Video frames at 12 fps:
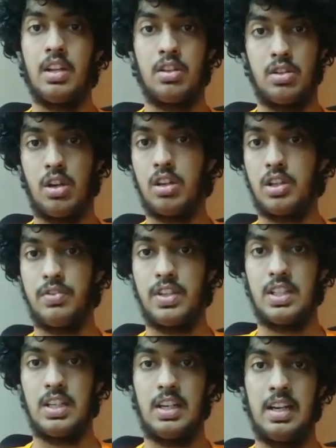strongest
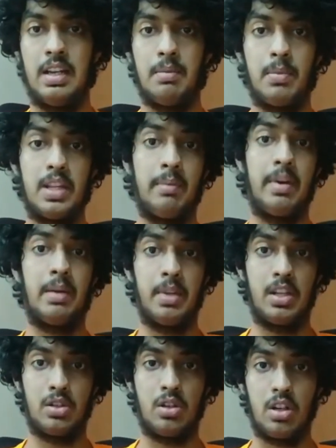physically, but they might be
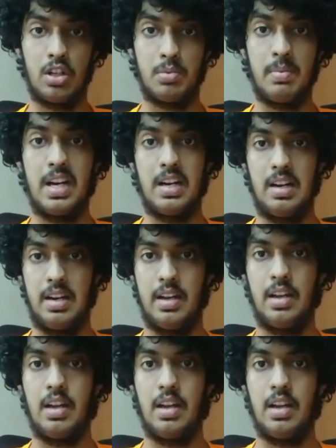the strongest mentally.